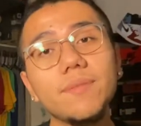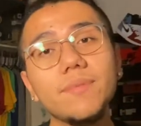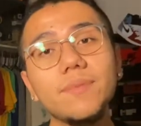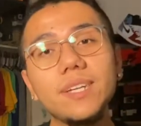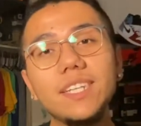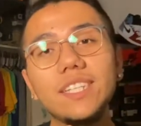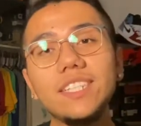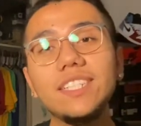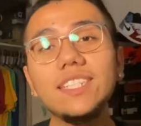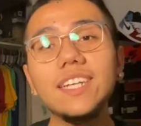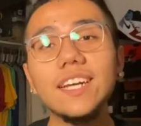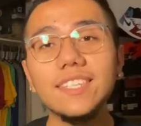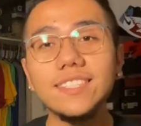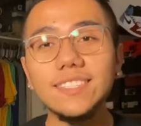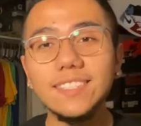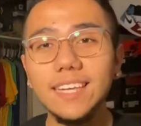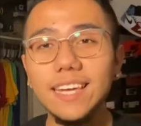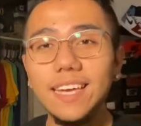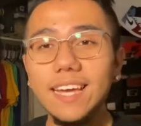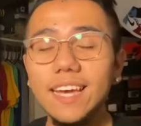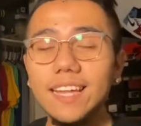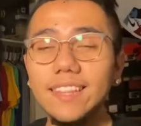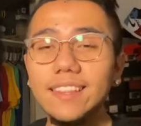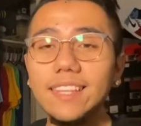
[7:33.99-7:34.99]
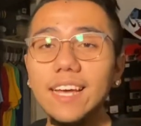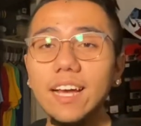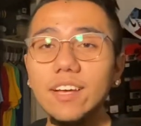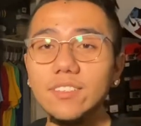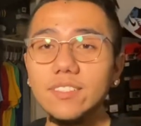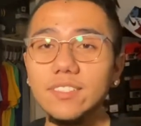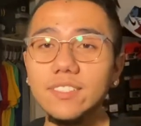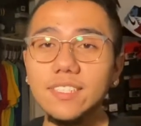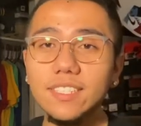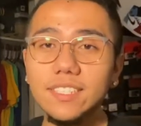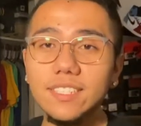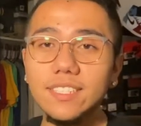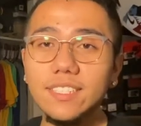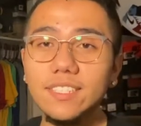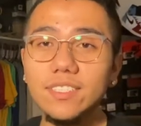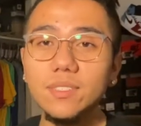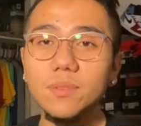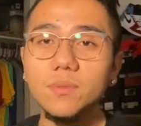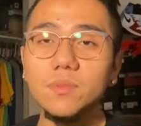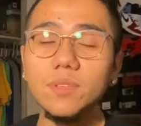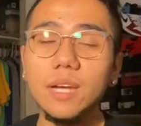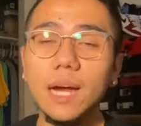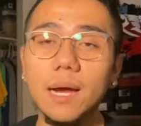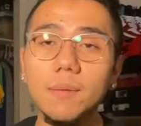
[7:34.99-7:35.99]
We just hit 1,060
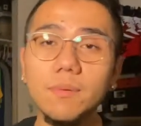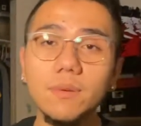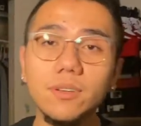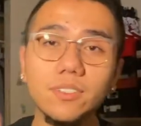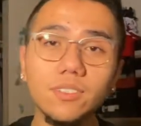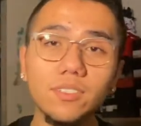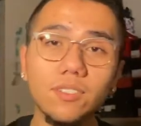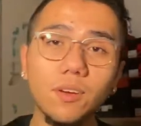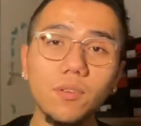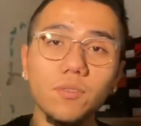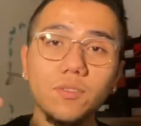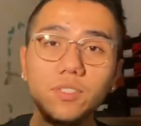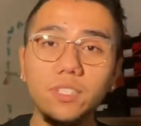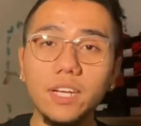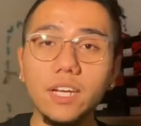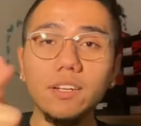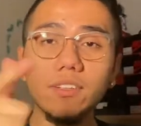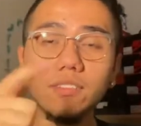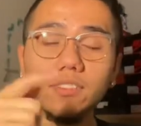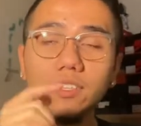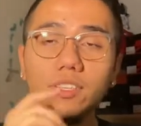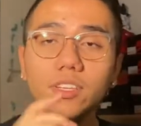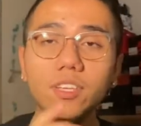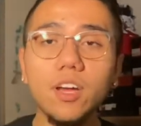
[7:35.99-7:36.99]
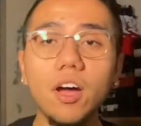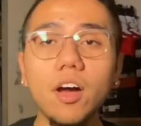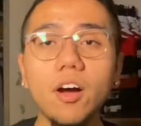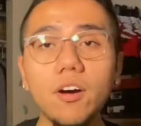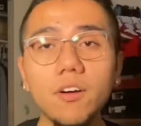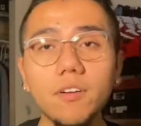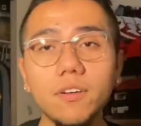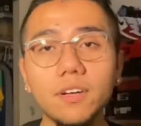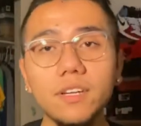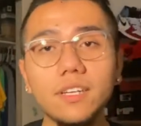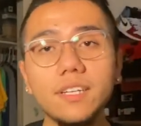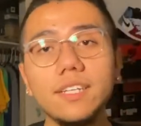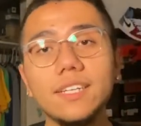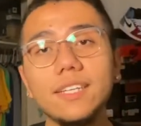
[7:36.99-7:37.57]
subscribers, so shout out to y'all.